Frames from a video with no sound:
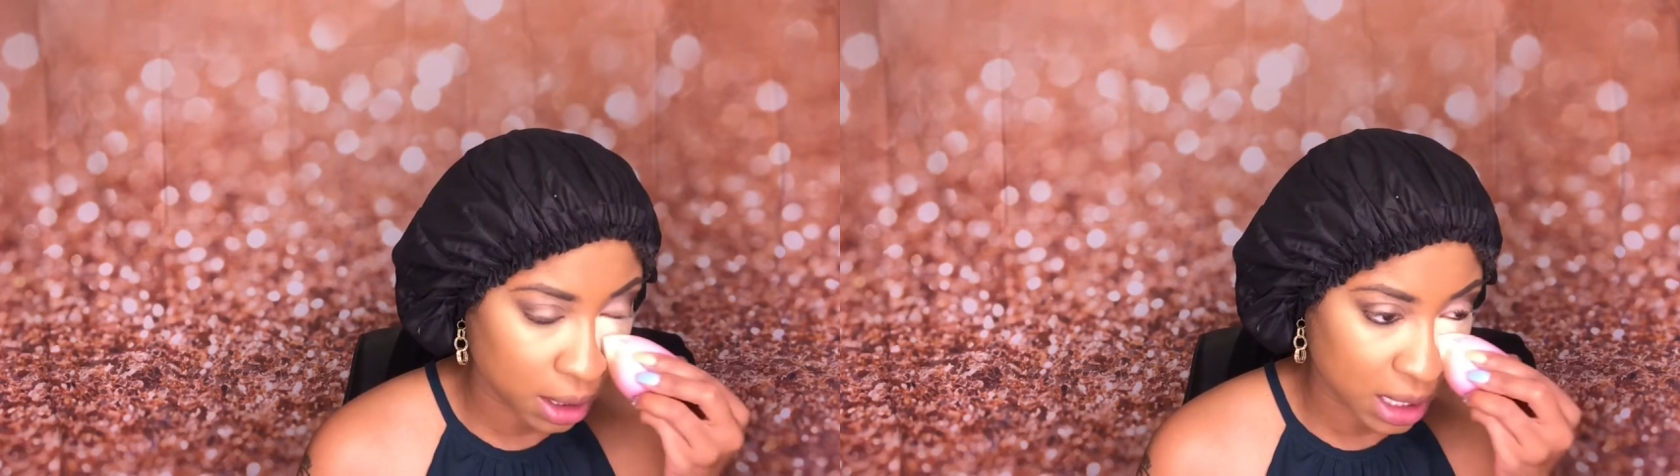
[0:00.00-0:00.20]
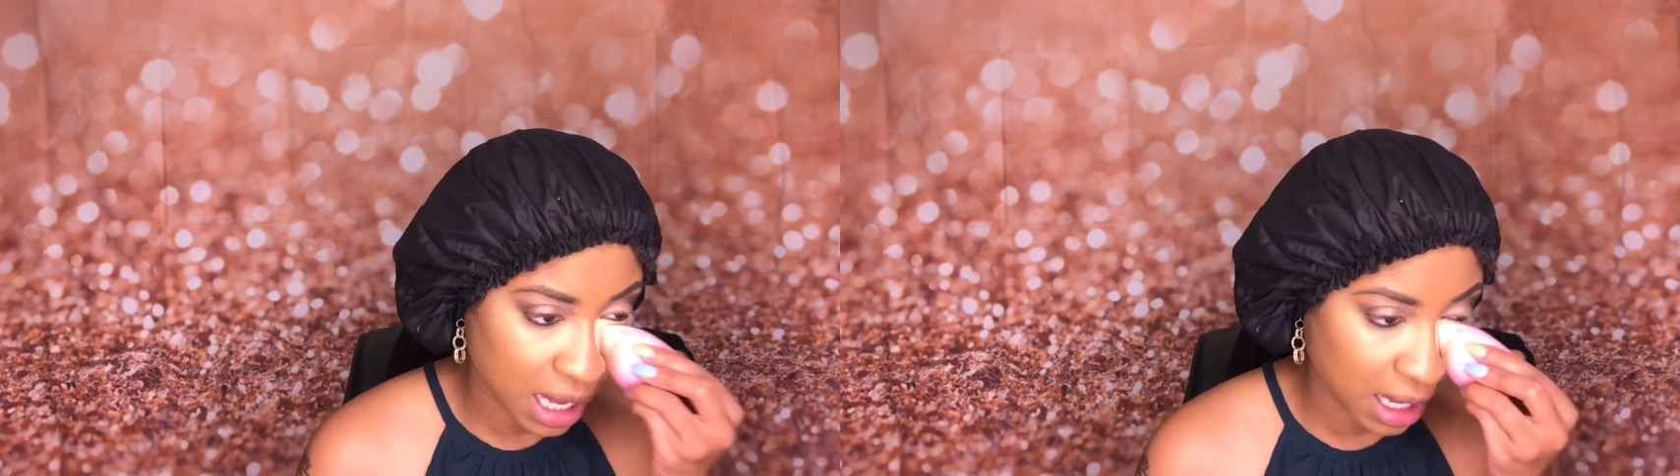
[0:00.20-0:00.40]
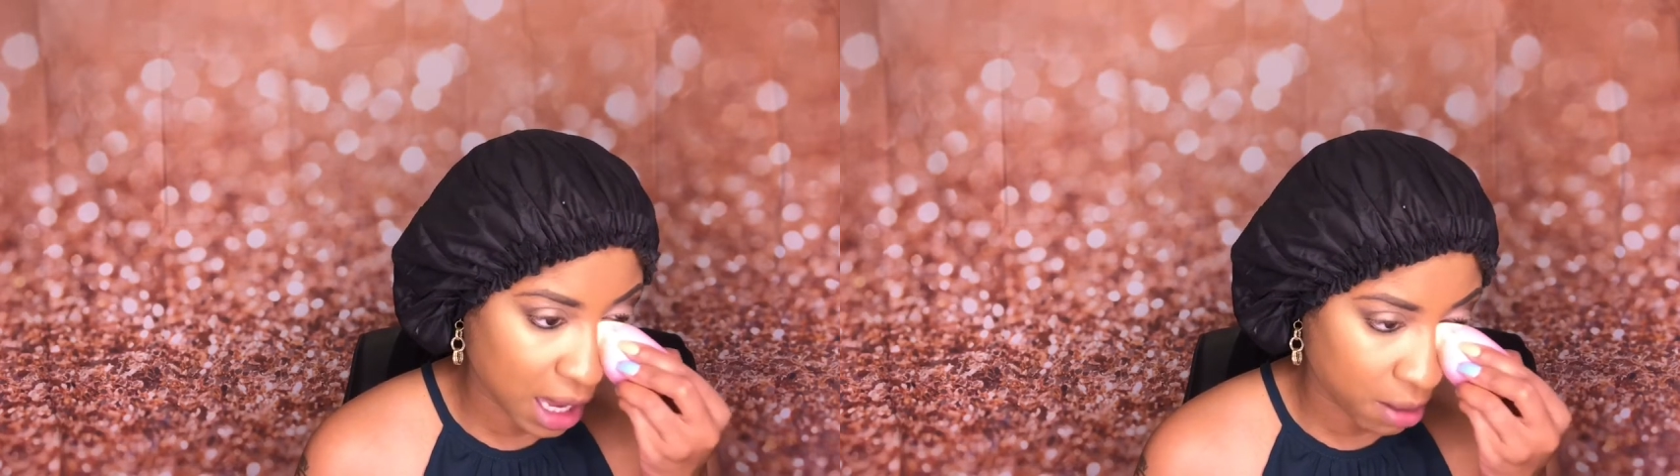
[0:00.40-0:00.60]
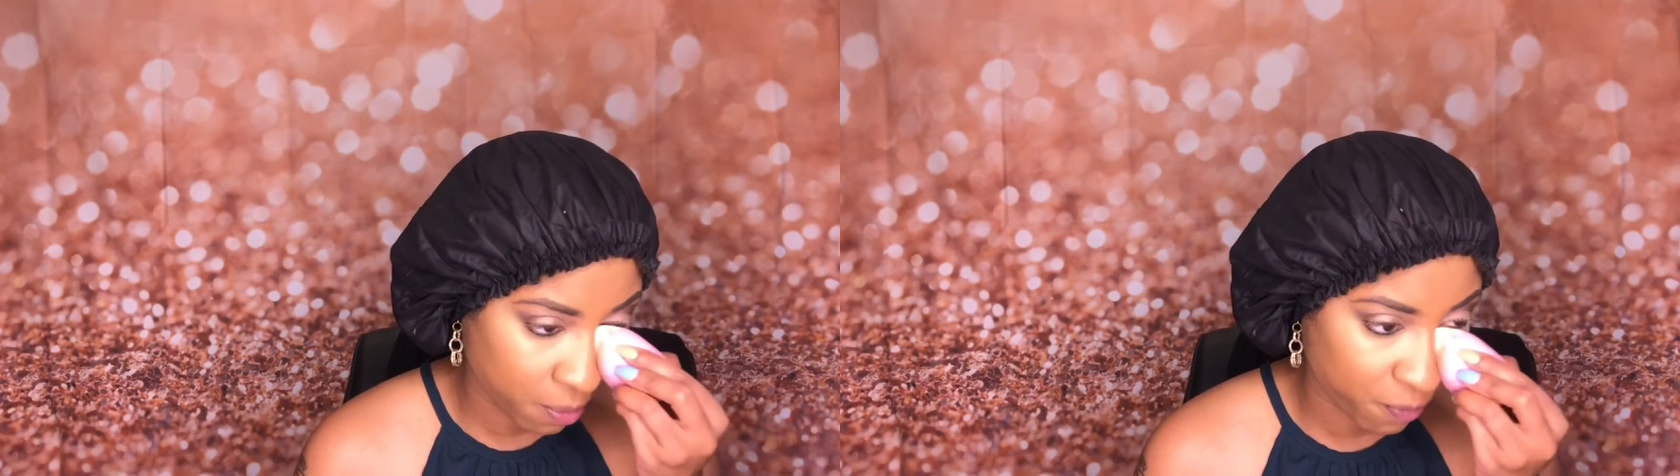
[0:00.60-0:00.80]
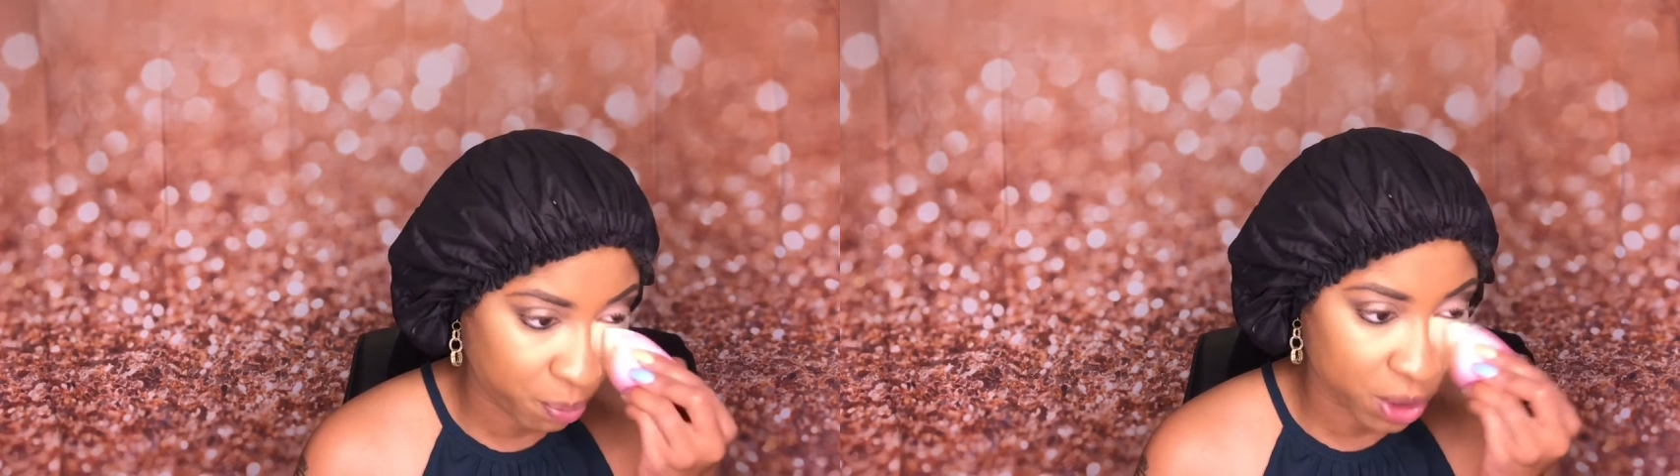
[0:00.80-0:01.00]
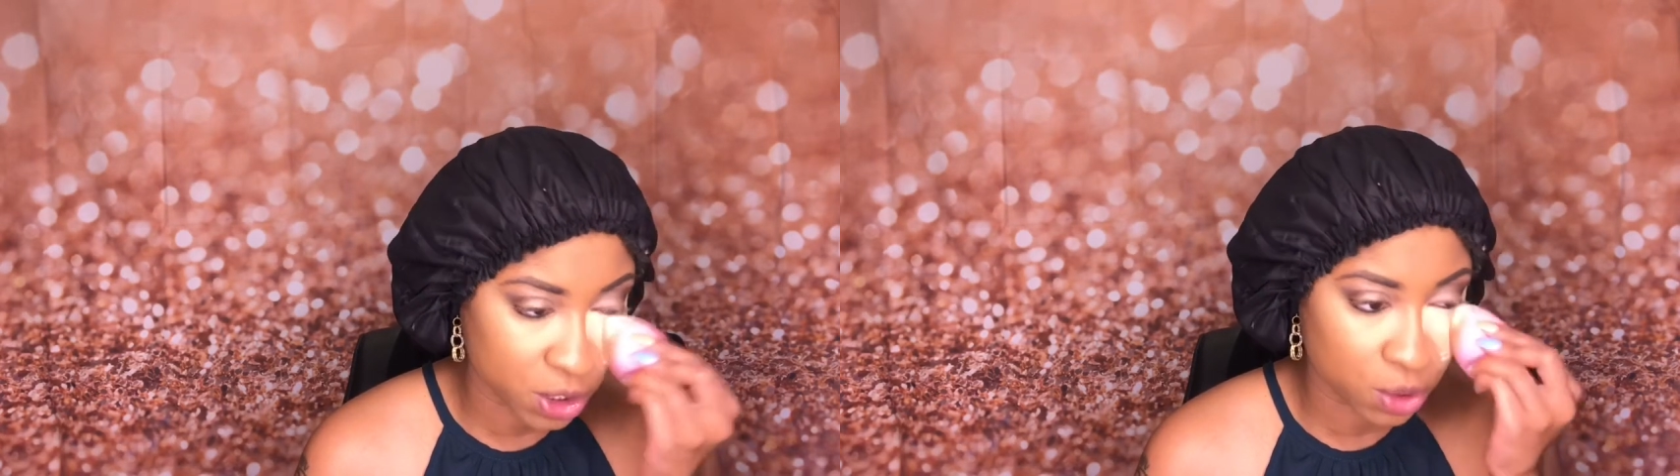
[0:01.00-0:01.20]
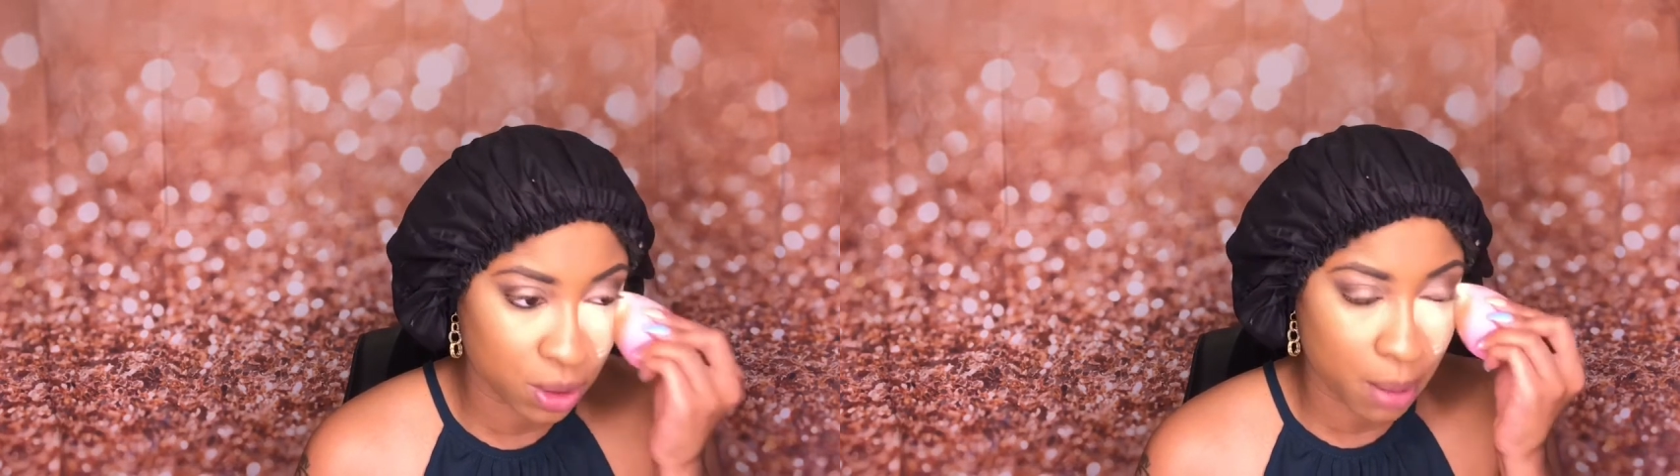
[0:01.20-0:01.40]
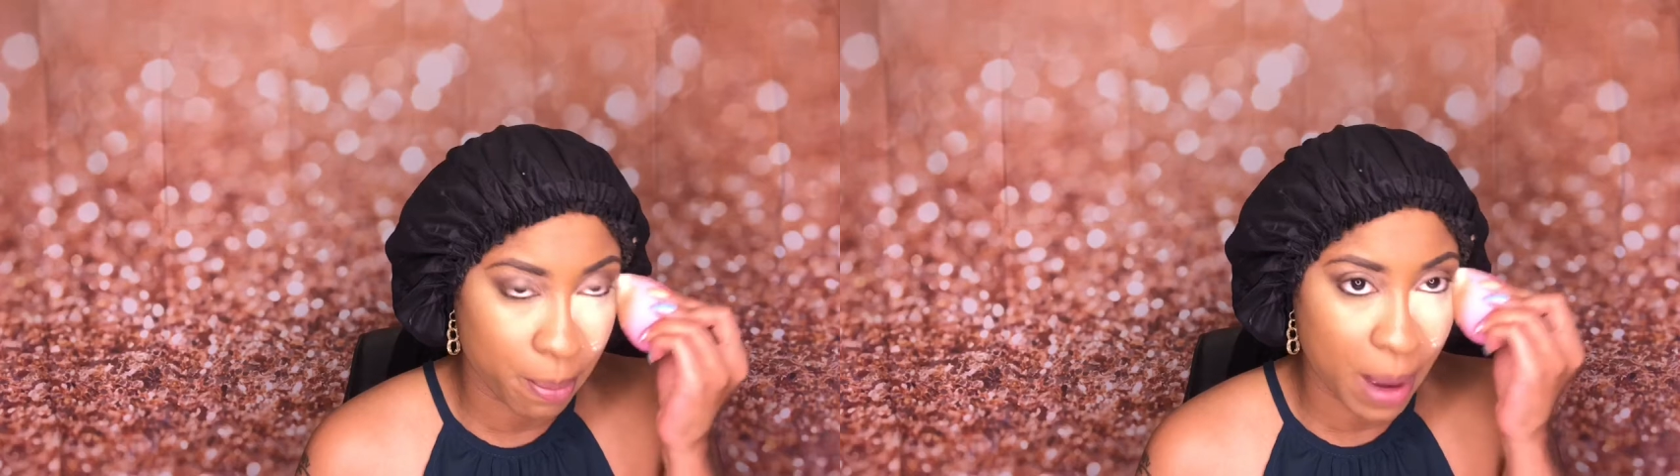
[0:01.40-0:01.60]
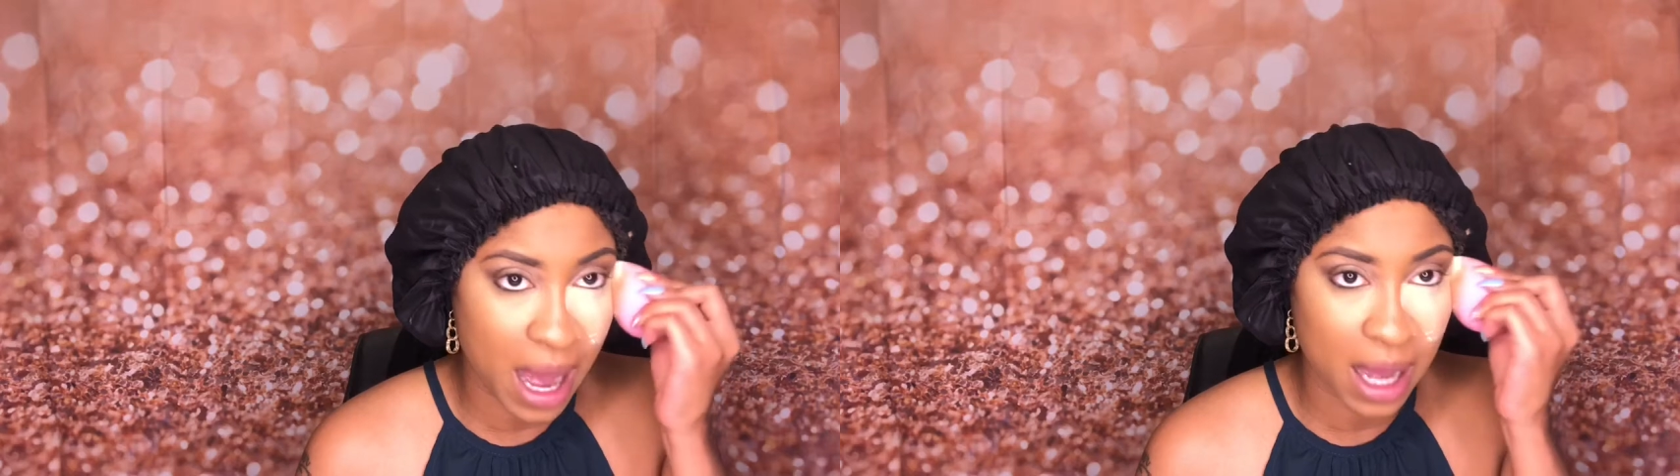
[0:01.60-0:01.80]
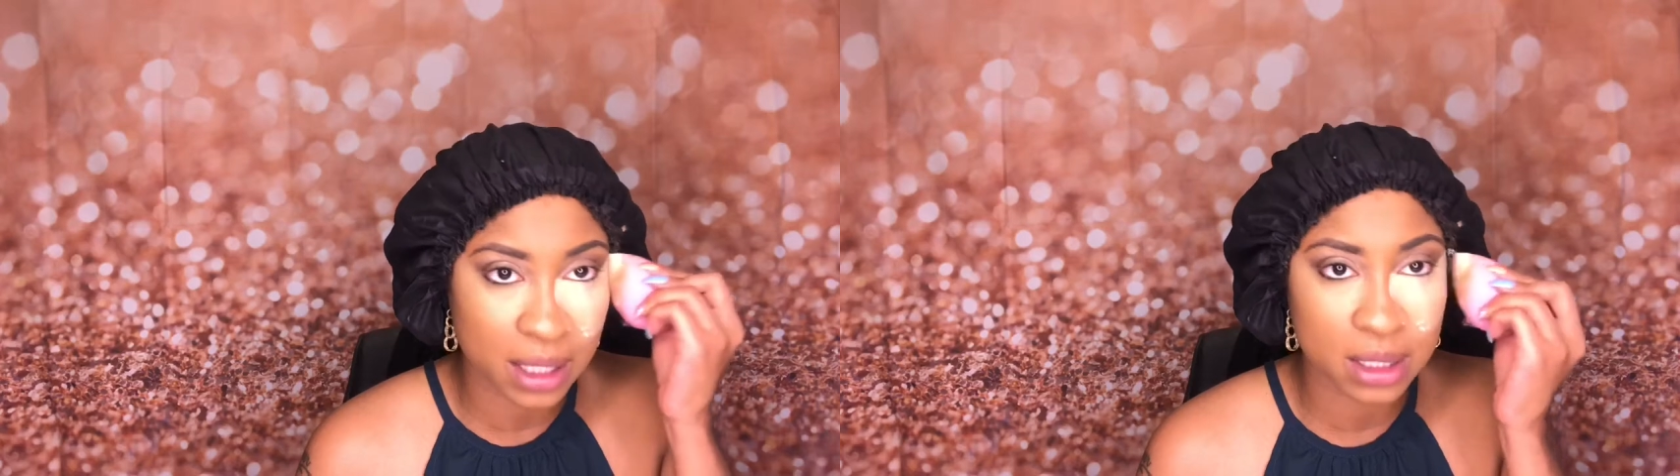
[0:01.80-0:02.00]
and then that kind of puts you in a
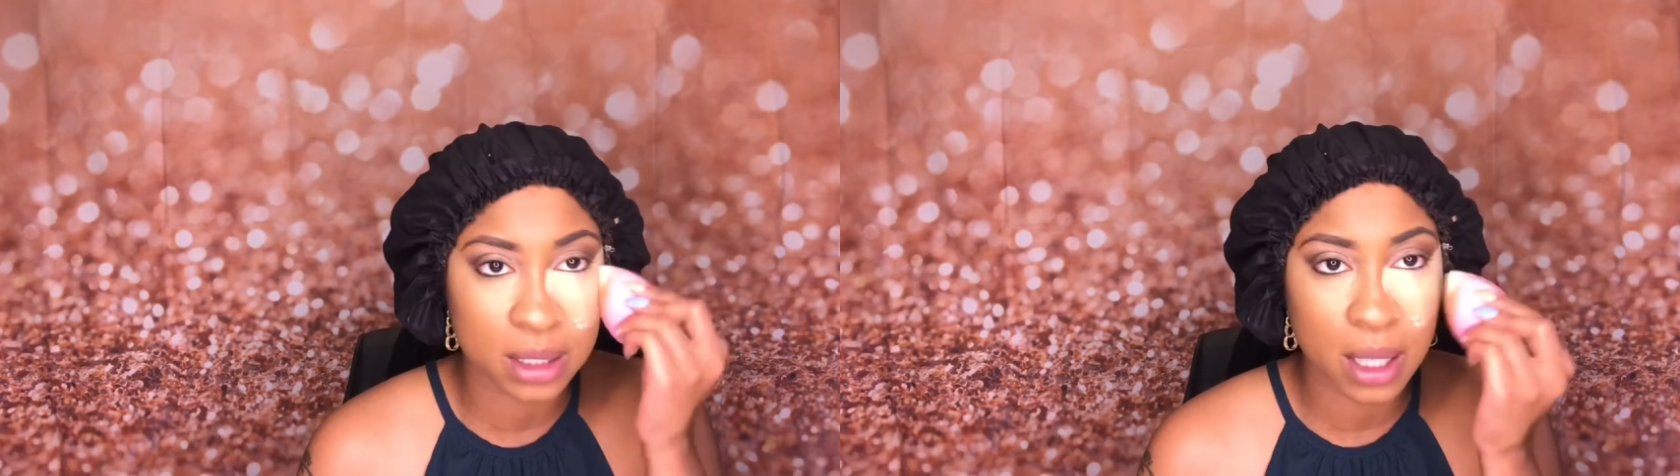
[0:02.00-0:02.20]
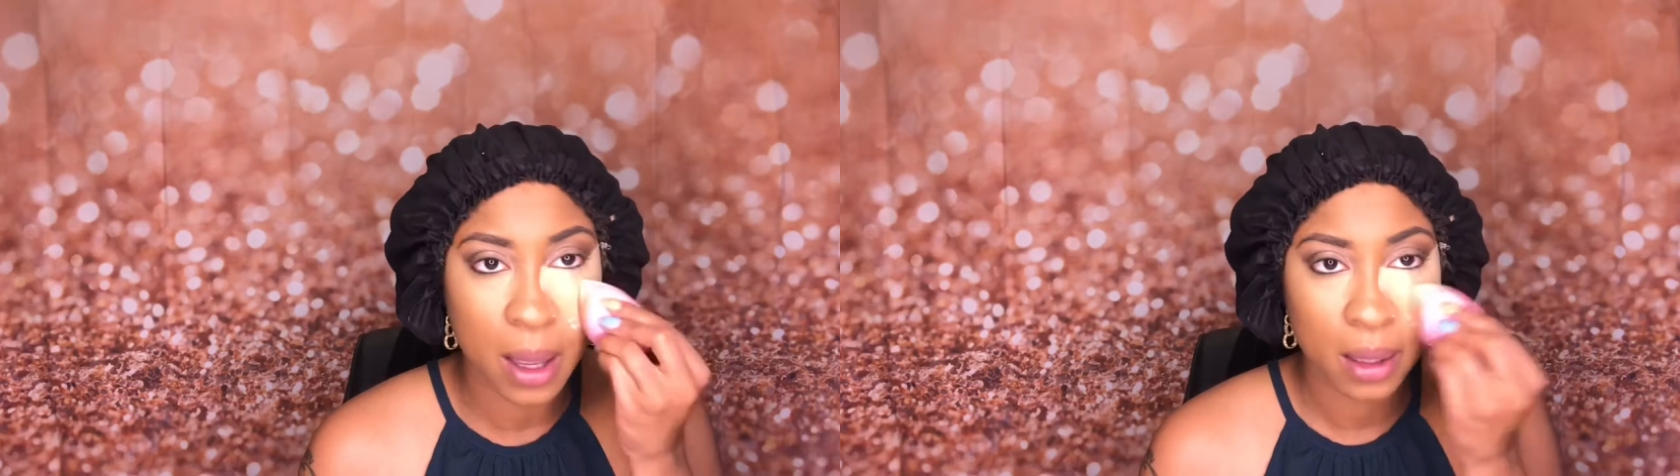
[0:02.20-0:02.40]
box.